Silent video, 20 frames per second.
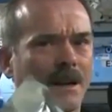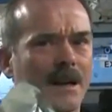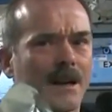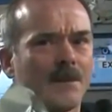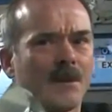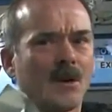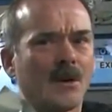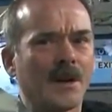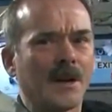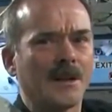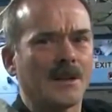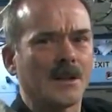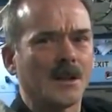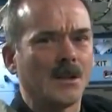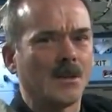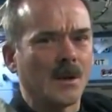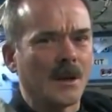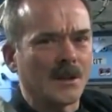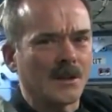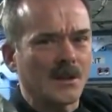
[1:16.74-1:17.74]
And I'm going
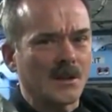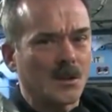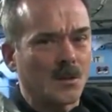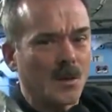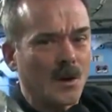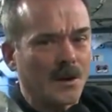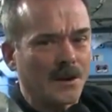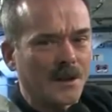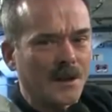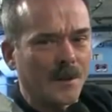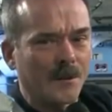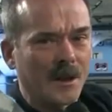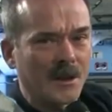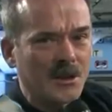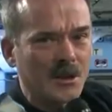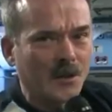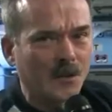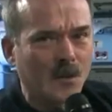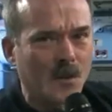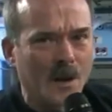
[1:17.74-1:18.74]
to uh, squirt a
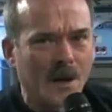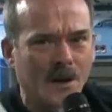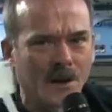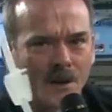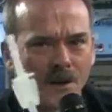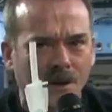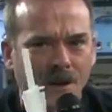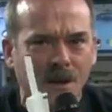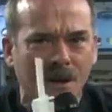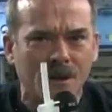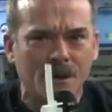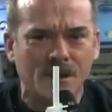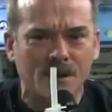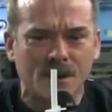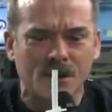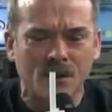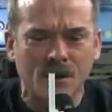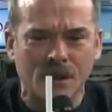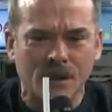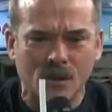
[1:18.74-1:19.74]
bunch of water
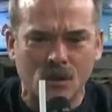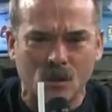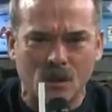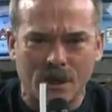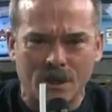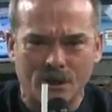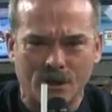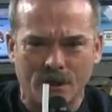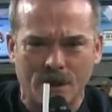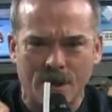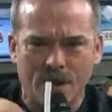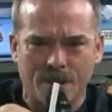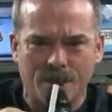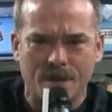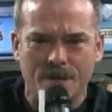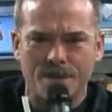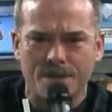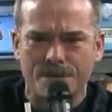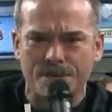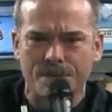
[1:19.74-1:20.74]
into this
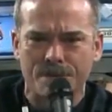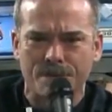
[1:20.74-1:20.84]
washcloth.